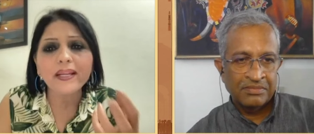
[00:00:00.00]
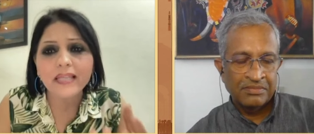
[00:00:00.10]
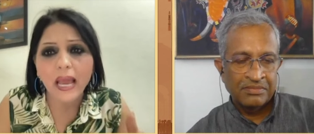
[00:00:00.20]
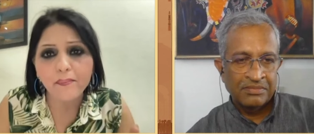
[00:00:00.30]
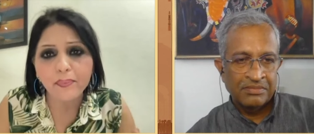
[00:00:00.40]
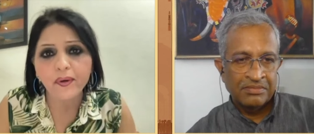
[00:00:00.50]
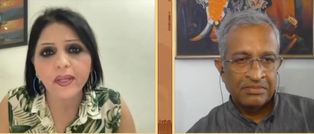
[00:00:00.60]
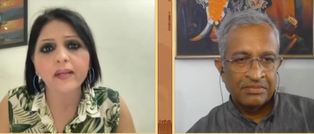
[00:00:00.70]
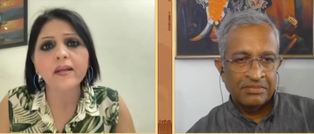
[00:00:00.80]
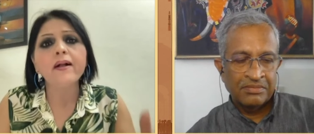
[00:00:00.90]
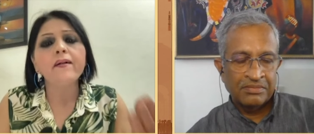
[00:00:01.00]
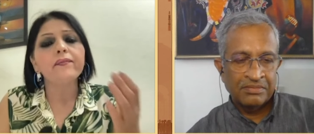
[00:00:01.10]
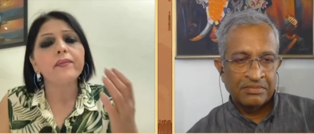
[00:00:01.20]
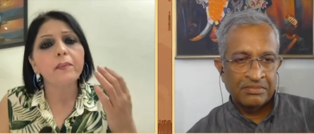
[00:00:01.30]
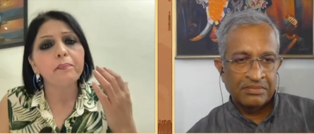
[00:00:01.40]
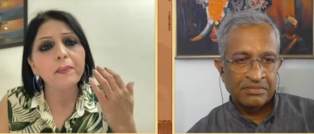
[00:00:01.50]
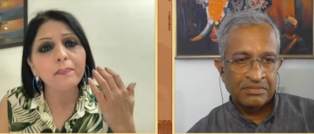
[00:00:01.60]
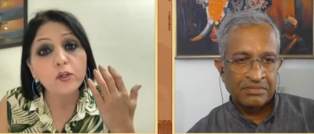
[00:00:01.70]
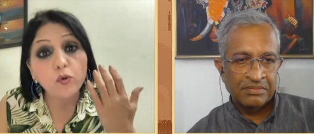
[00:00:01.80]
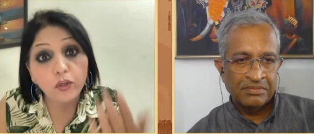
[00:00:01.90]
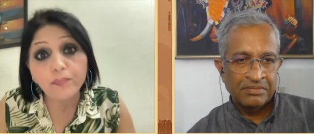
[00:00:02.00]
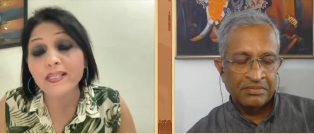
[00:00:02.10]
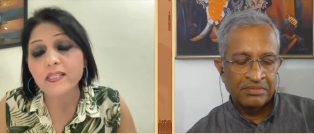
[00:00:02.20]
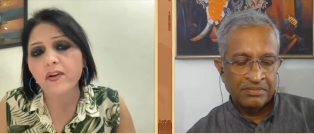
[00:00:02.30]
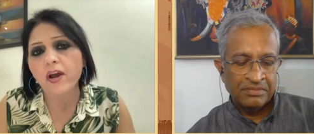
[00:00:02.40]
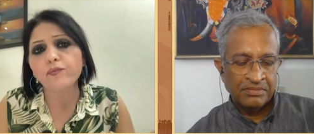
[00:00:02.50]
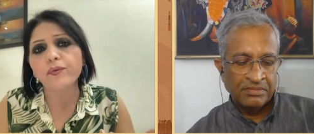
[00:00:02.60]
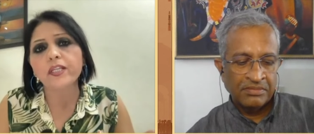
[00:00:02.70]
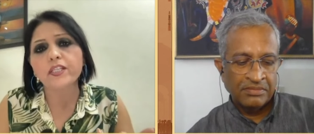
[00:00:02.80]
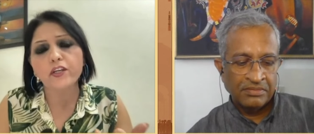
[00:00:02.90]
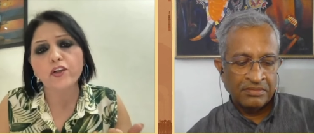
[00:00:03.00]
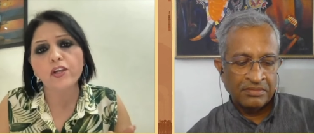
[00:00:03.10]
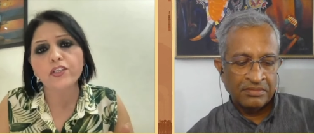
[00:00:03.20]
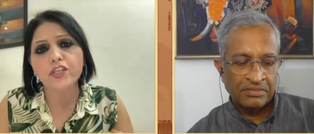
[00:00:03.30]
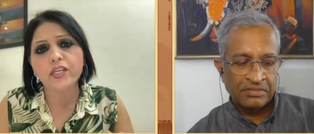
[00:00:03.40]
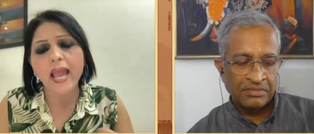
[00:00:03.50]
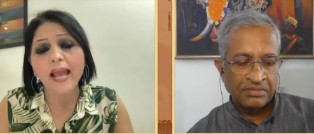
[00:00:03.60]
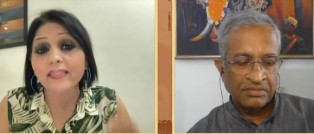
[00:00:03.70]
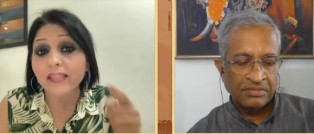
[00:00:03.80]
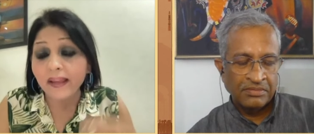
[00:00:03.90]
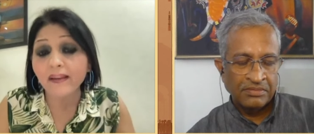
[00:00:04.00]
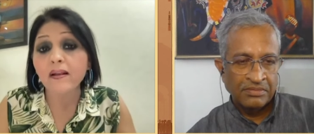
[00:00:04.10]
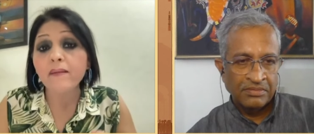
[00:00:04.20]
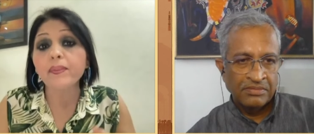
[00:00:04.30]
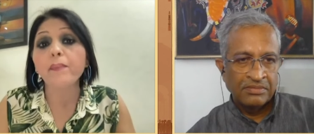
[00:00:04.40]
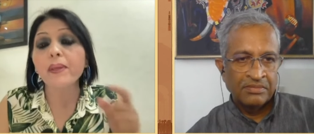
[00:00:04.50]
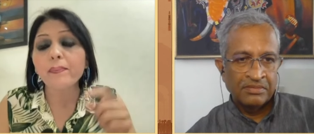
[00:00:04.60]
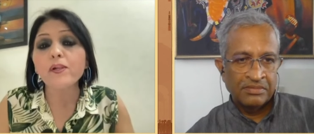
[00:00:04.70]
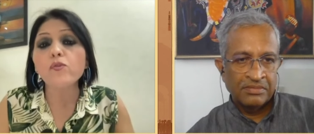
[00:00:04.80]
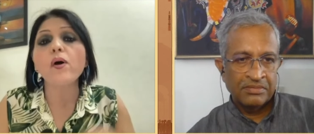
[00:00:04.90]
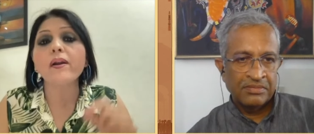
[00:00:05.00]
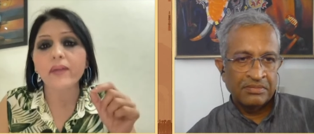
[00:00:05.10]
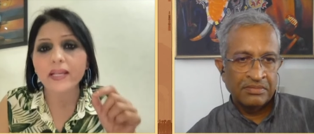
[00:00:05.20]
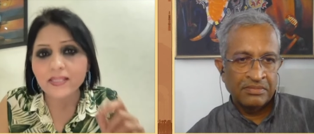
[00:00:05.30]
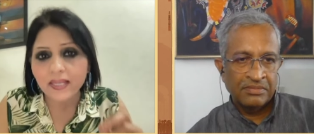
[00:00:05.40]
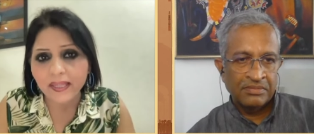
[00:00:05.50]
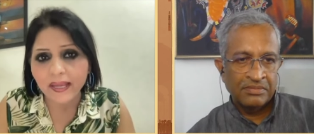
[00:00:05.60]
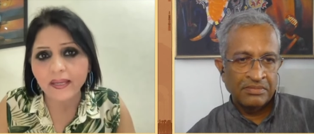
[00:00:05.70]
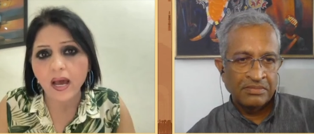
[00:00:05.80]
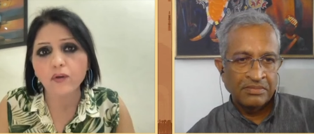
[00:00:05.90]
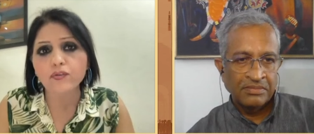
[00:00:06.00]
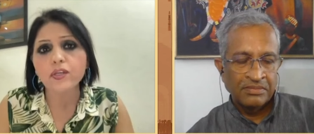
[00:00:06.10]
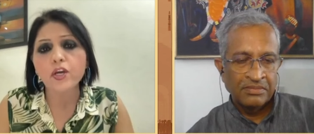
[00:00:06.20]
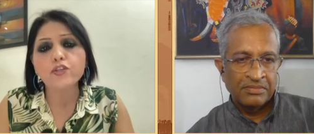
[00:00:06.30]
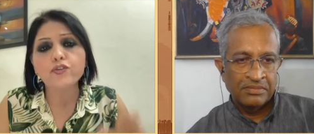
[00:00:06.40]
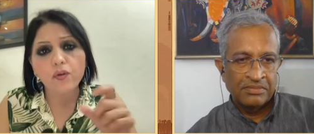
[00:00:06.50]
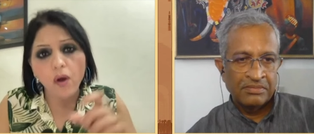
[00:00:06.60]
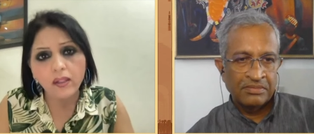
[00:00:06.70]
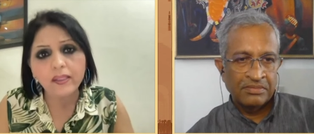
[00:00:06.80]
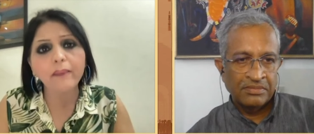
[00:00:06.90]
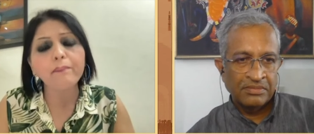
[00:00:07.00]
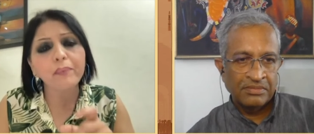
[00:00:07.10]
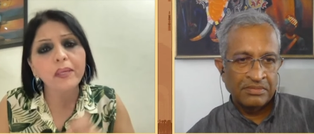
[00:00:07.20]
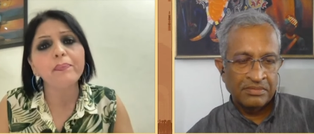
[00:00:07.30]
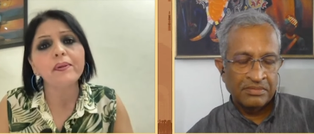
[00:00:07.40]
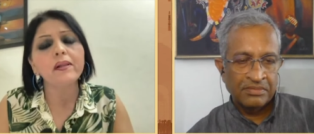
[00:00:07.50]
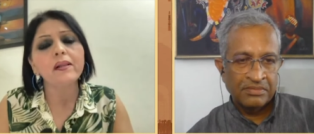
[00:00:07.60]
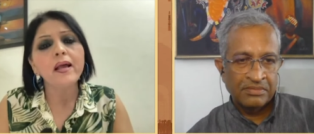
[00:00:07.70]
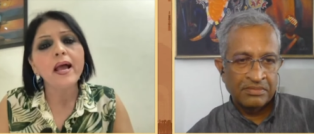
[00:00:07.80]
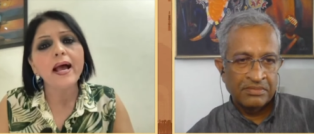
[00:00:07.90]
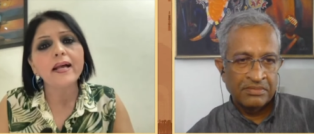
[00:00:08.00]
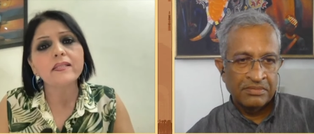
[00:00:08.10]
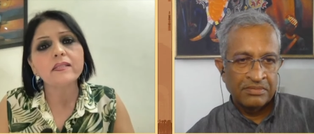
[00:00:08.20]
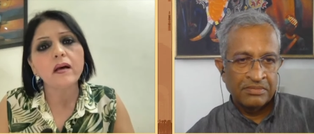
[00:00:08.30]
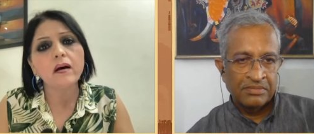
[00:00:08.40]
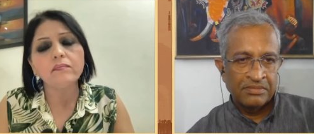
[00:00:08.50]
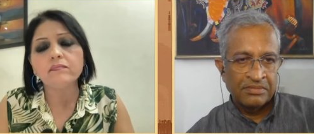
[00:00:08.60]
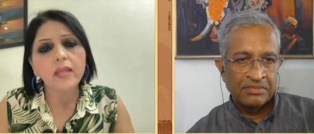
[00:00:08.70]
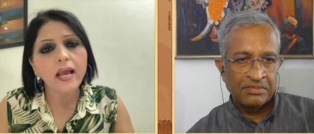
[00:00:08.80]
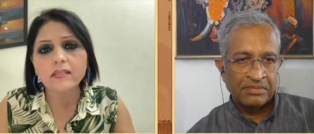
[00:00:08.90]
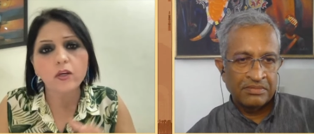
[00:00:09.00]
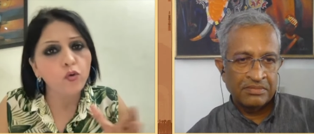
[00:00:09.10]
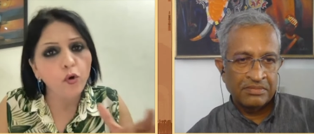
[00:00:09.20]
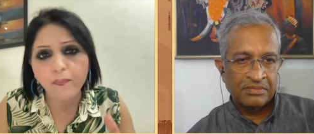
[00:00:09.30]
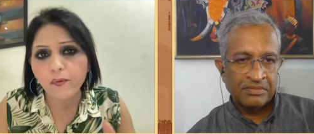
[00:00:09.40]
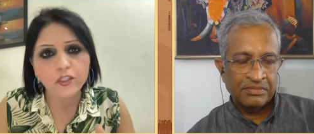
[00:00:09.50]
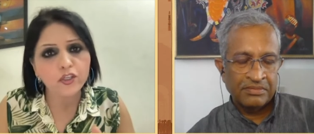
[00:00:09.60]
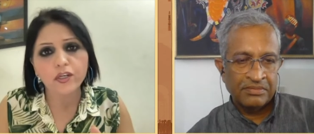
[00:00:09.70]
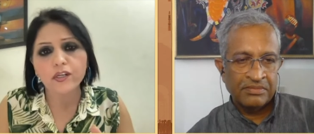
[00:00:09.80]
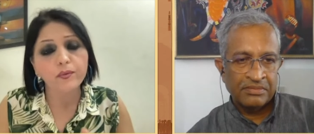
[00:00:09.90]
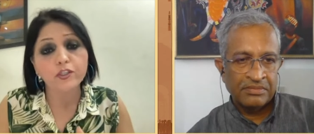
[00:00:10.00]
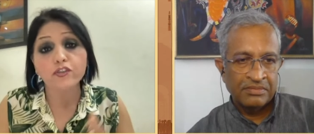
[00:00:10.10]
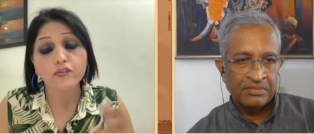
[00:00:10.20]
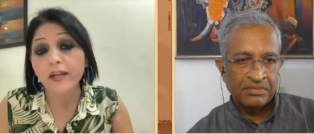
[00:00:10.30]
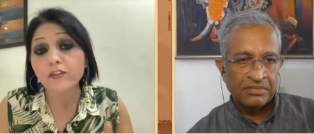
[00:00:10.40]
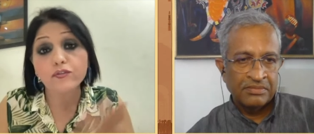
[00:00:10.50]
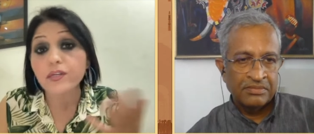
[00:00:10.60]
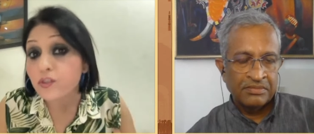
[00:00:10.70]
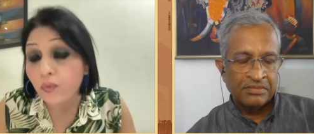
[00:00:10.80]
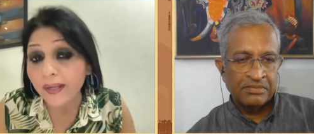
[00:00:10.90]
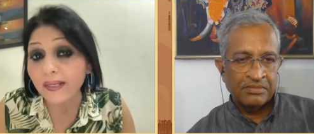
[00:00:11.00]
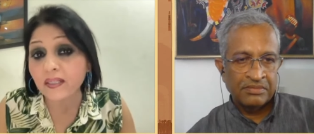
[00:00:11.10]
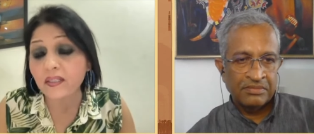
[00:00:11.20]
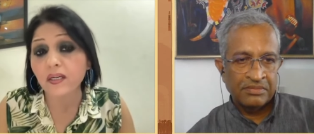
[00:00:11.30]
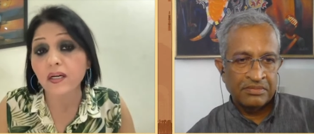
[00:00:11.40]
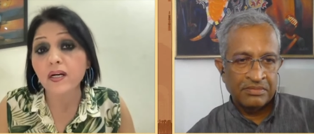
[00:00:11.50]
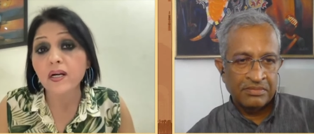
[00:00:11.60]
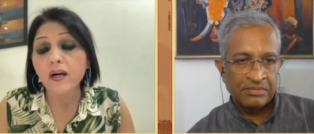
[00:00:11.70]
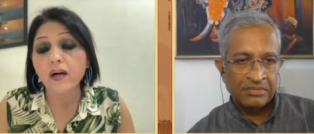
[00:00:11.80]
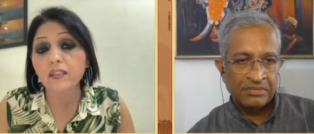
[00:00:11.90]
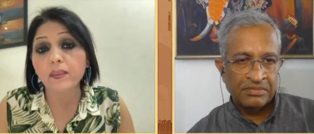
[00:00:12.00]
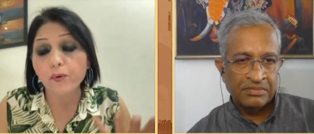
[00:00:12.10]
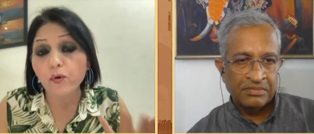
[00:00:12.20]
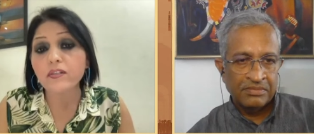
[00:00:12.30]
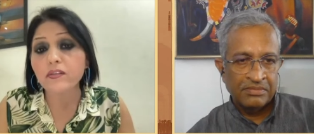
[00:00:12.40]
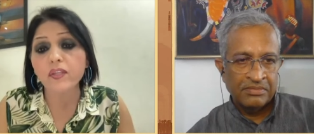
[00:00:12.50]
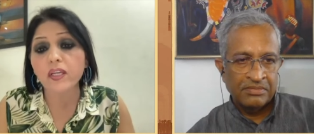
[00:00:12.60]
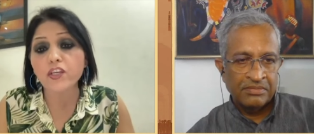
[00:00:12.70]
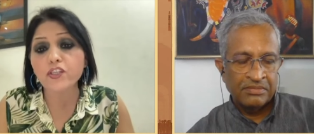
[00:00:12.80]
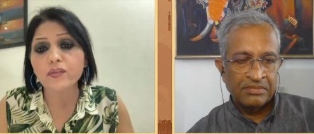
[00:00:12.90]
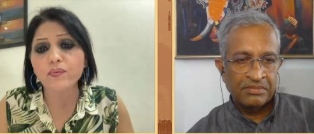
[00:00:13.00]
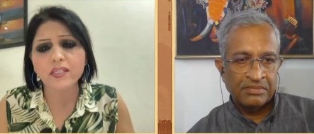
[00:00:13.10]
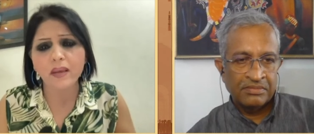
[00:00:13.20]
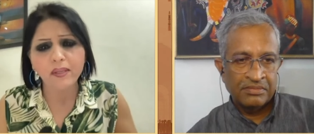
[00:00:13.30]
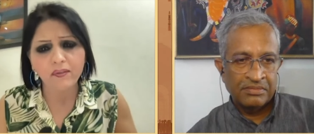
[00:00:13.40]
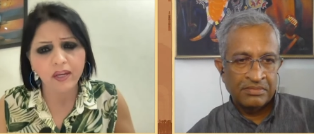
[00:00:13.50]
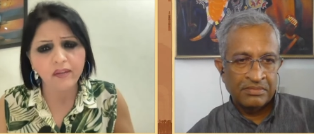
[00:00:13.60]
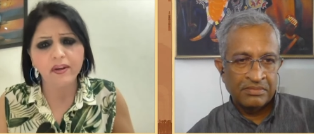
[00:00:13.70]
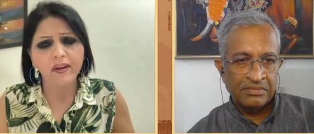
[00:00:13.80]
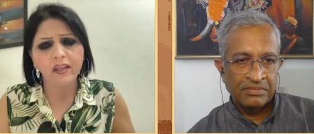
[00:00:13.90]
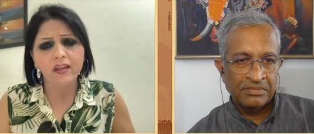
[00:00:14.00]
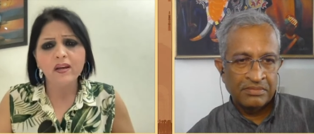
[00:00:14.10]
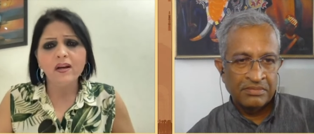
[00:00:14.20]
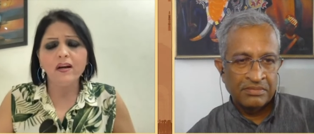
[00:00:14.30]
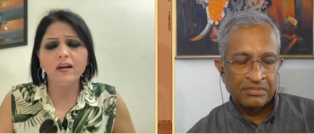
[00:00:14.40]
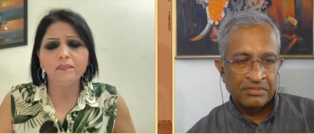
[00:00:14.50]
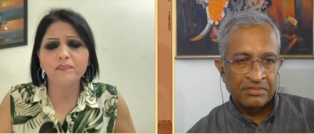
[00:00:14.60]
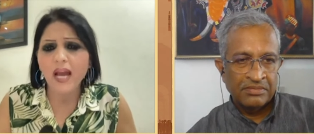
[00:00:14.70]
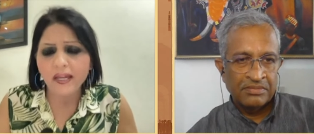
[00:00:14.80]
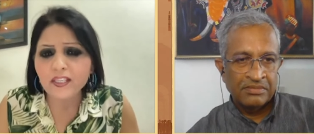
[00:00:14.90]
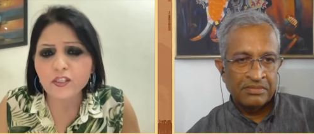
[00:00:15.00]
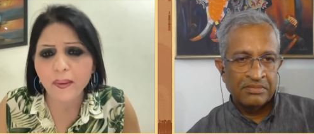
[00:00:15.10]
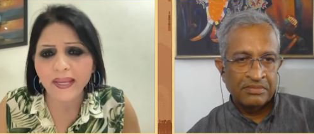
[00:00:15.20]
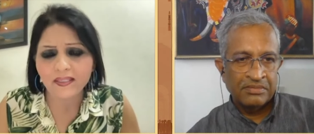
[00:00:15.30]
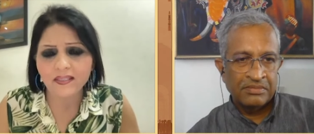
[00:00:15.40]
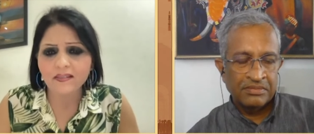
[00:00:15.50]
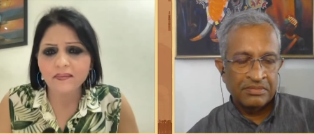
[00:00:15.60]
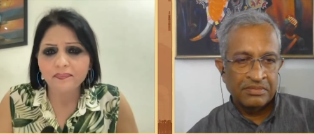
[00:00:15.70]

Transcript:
Speaker 1: be tampering uh, people could mess around with the technology and then the people who are raising their doubts to call them people as uh, as a group which uh, which is trying to discredit uh, uh, the progress of the nation was something very very uh, unexpected